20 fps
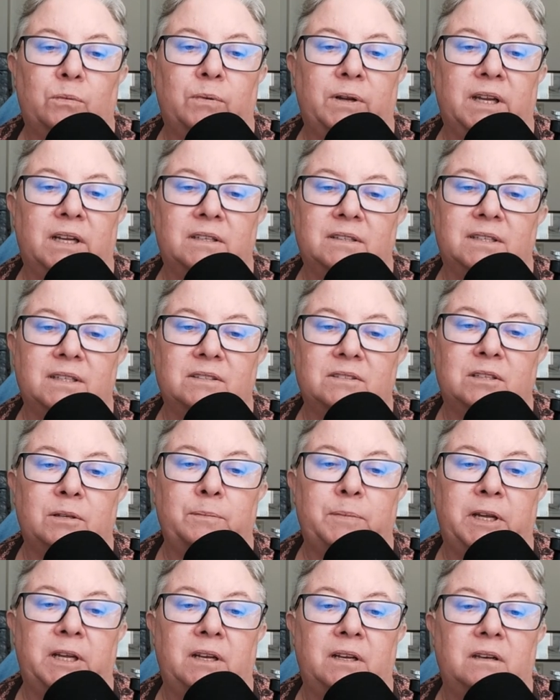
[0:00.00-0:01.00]
We
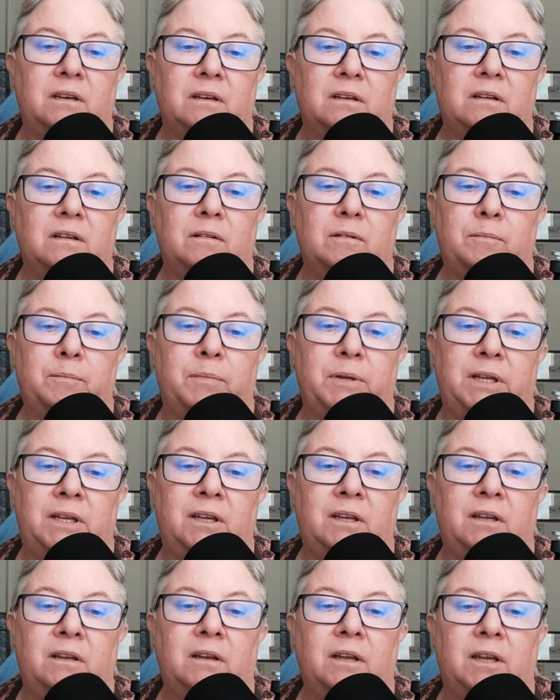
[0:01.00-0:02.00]
anticipate
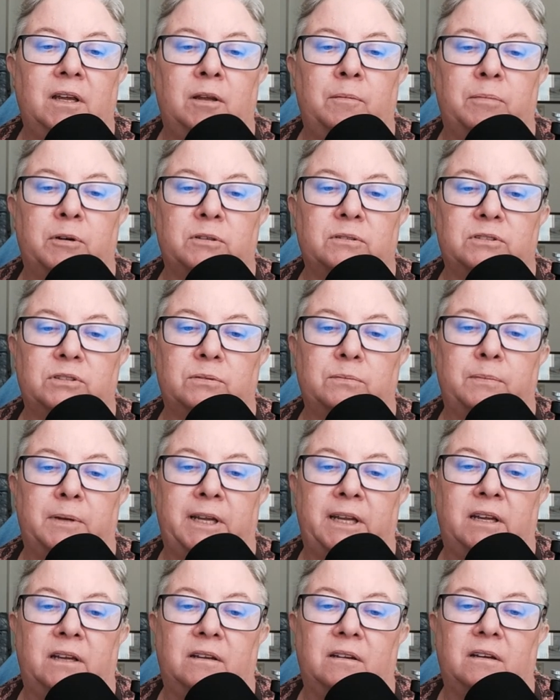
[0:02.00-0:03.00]
being able to
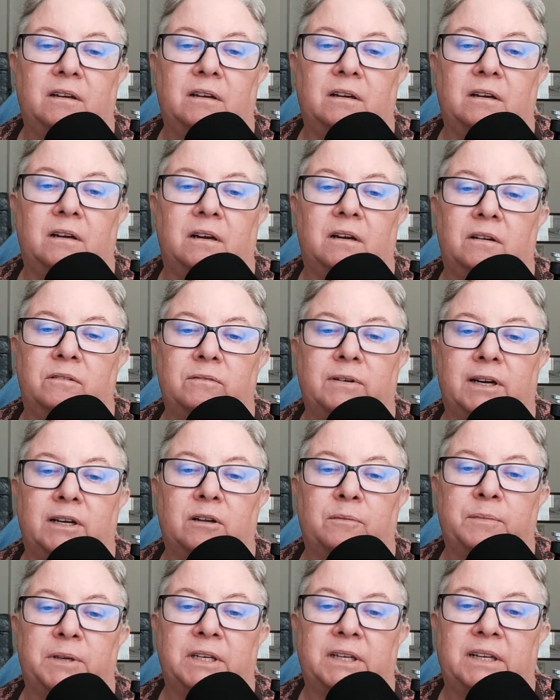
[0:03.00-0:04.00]
make a
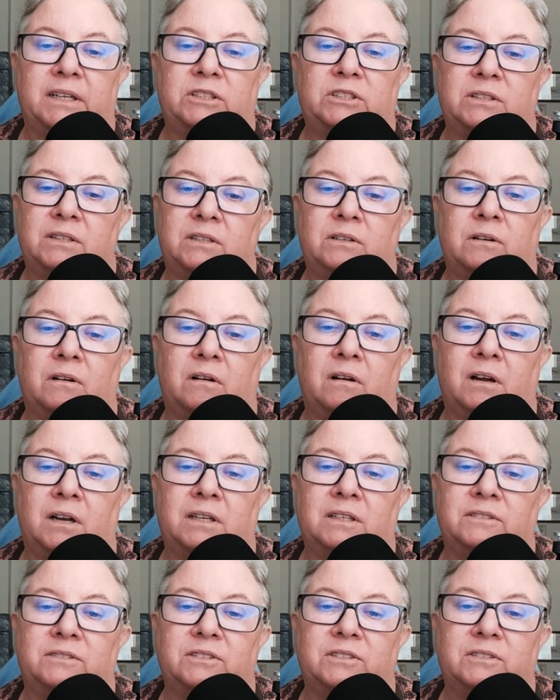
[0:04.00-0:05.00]
recommendation
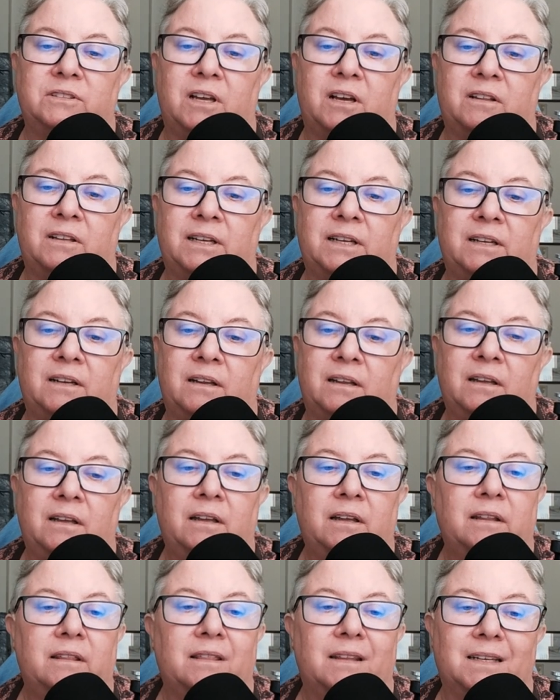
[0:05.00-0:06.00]
on installing
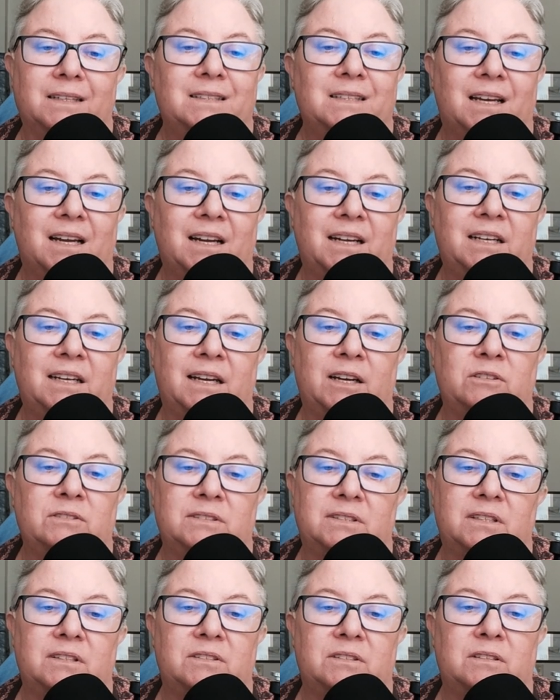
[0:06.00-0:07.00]
the tie
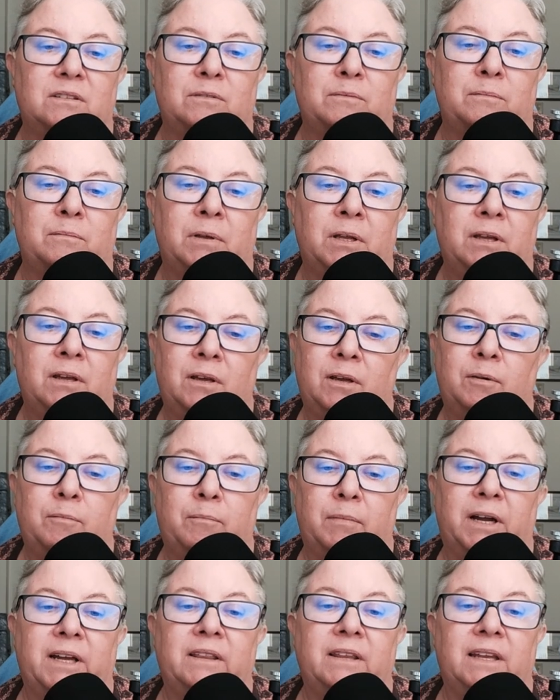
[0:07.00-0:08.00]
down system
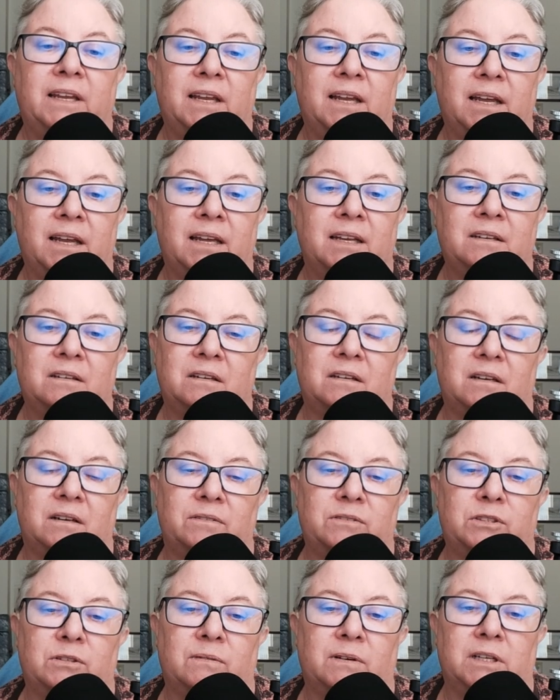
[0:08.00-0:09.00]
by the end
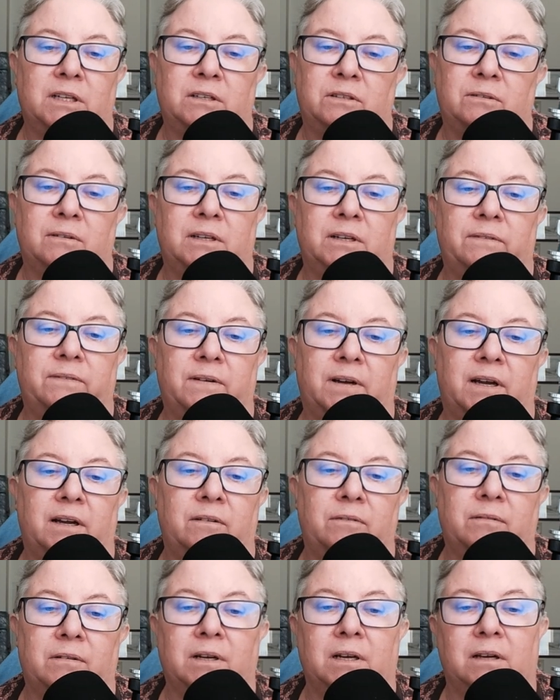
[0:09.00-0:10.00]
of
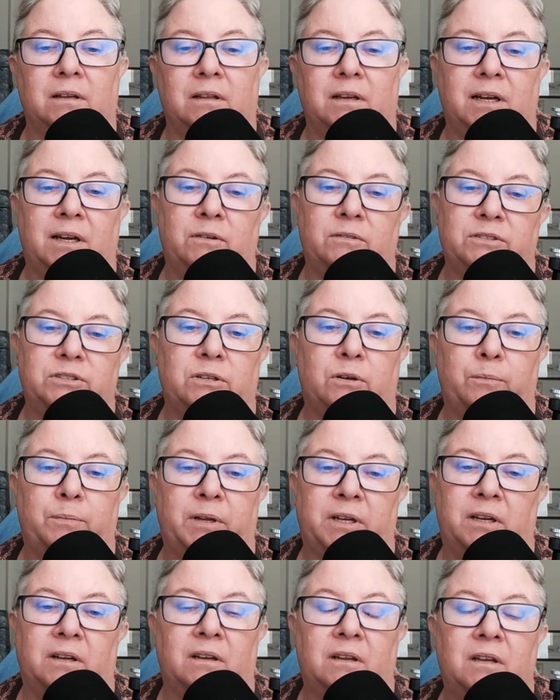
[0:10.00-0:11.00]
2025. Well, I was
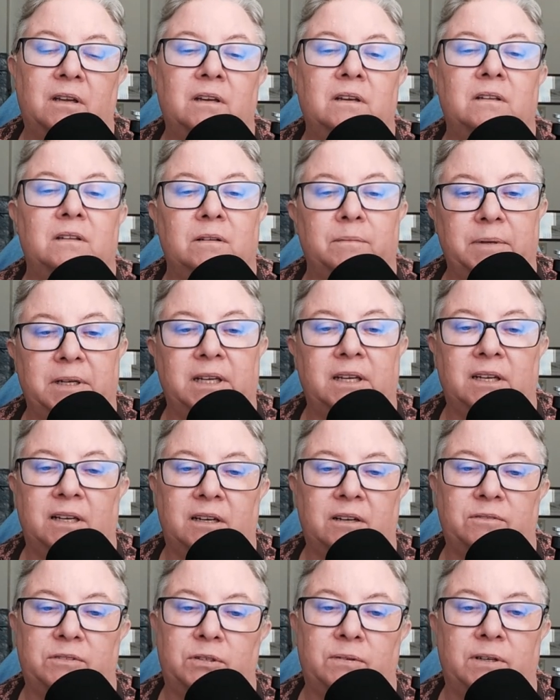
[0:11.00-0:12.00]
hoping the
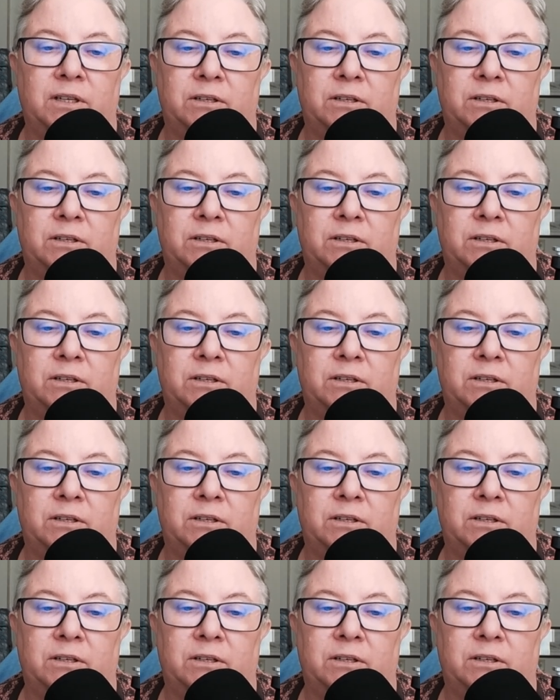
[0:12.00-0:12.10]
beginning of